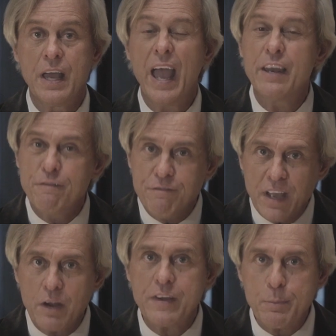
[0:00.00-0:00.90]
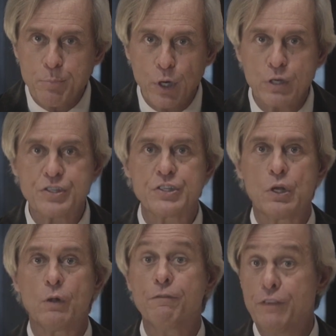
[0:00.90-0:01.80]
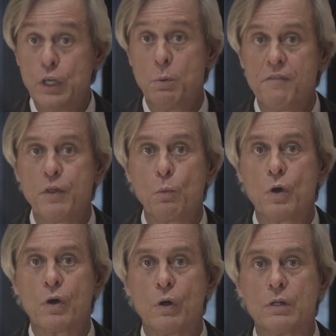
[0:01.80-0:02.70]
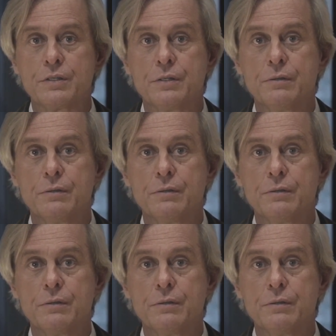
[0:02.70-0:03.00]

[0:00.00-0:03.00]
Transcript: and very personal view of the world.